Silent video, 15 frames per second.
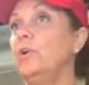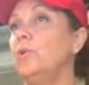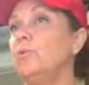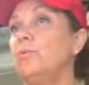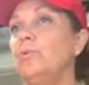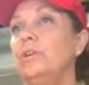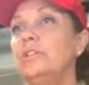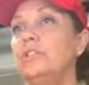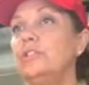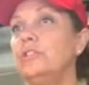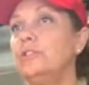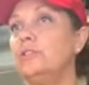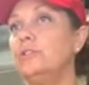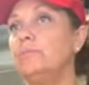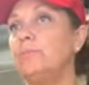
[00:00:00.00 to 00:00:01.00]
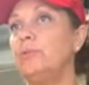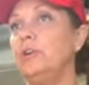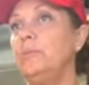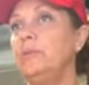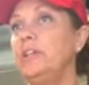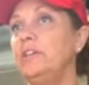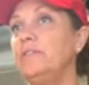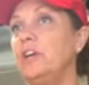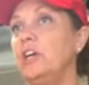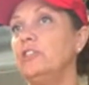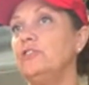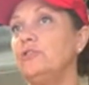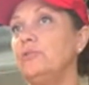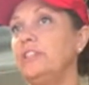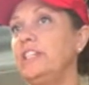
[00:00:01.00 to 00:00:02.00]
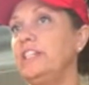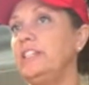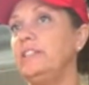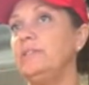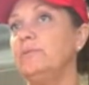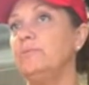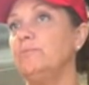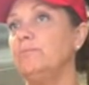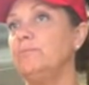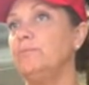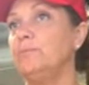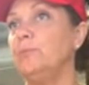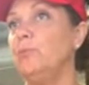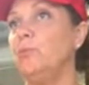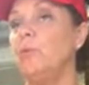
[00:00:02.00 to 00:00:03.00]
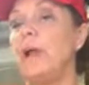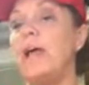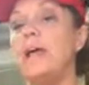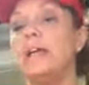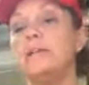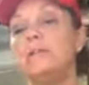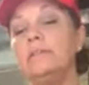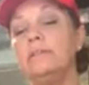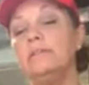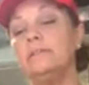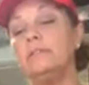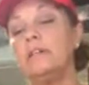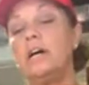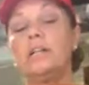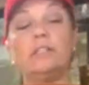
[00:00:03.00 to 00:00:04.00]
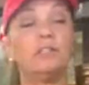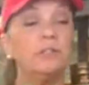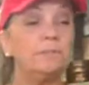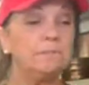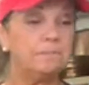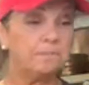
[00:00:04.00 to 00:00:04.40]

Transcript: real primitive country red color.